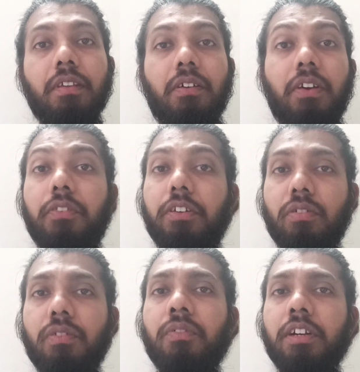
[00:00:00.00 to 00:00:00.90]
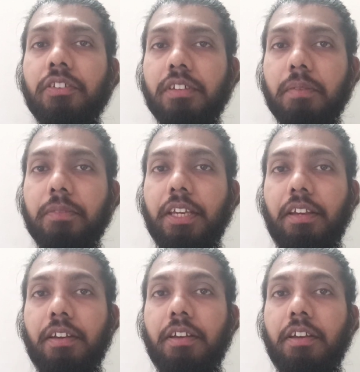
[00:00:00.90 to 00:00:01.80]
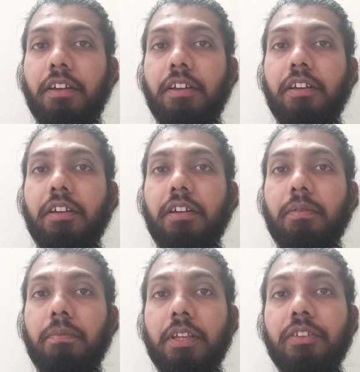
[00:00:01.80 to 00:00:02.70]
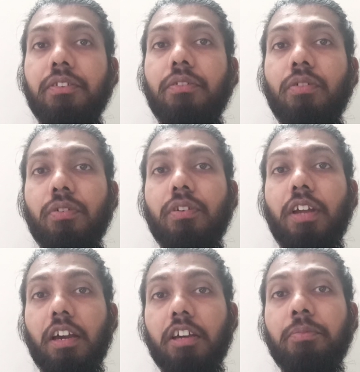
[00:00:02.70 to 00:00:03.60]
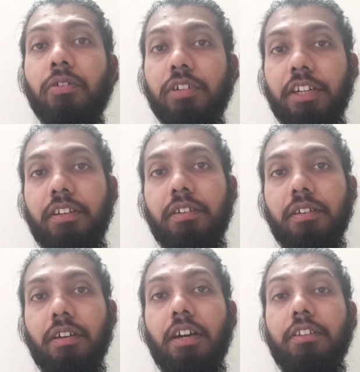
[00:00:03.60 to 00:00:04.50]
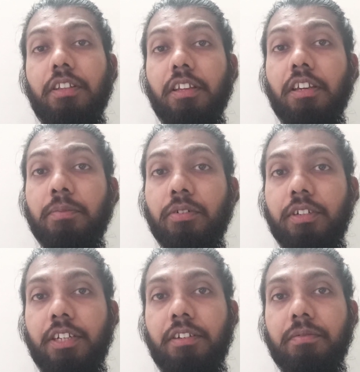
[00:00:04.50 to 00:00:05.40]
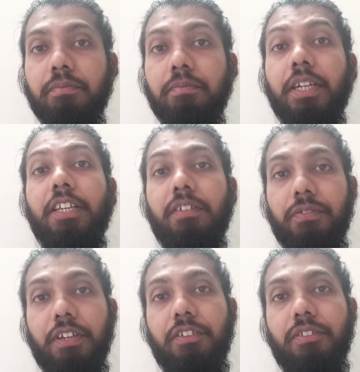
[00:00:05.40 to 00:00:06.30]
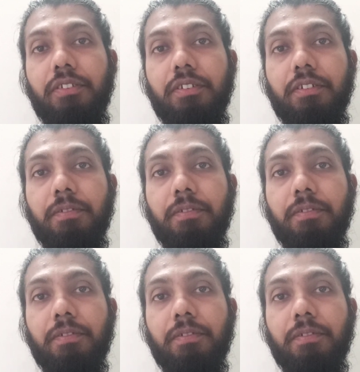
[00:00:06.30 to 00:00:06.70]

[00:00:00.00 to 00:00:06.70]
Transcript: When we don't want something, please don't talk about it or think about it, my dear friends.